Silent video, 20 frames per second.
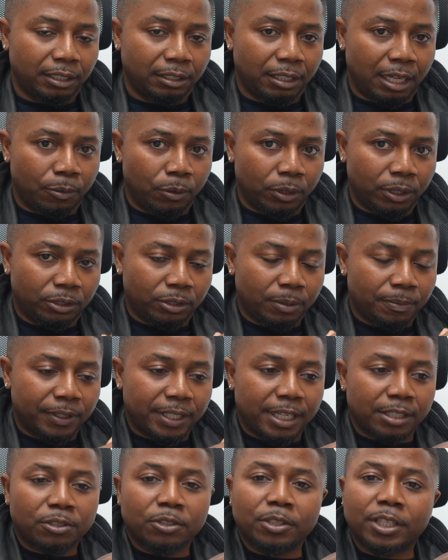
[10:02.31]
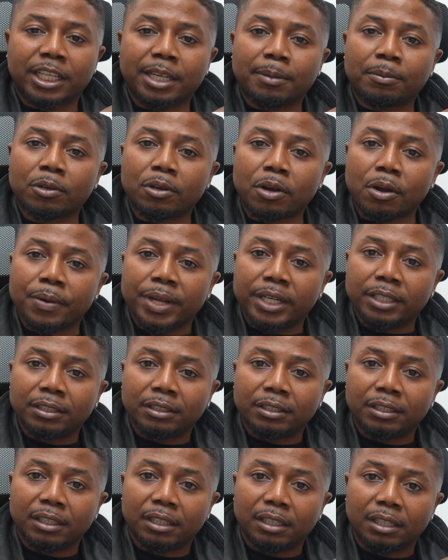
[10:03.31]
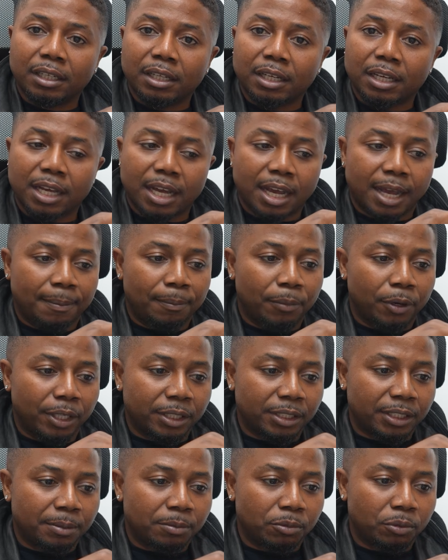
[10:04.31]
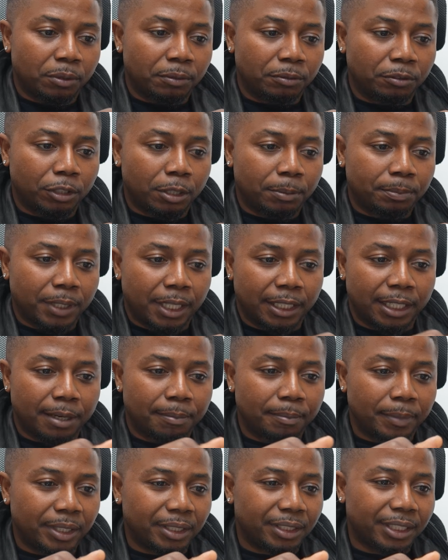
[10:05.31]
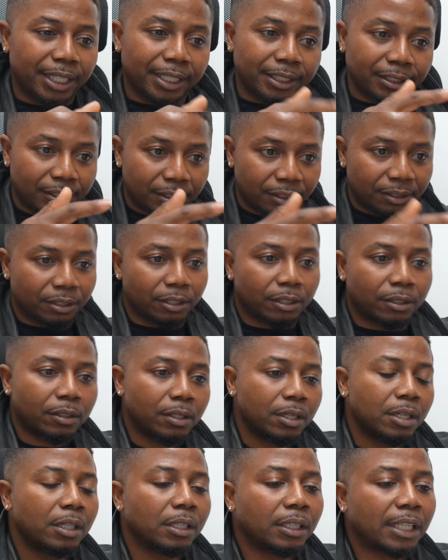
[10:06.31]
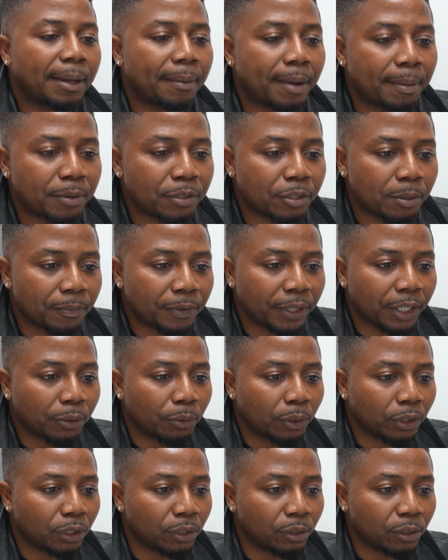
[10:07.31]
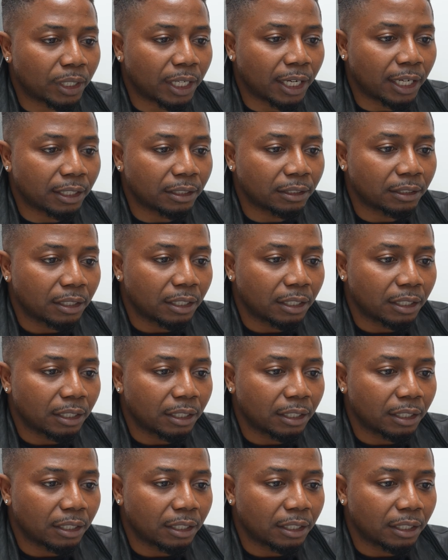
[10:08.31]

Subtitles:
I want something that's going to keep growing, but it seems to have dropped and then maintained. So that might be something you want to look at,